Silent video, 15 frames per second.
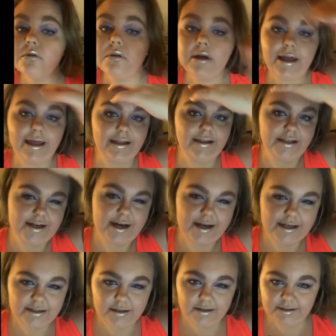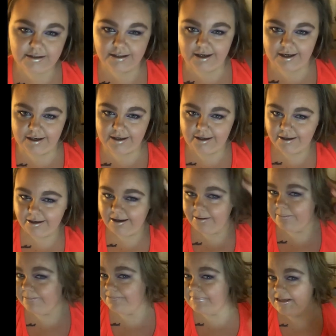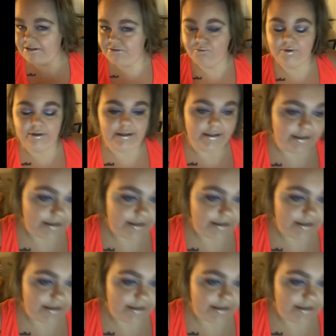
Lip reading: It does look darker. It's really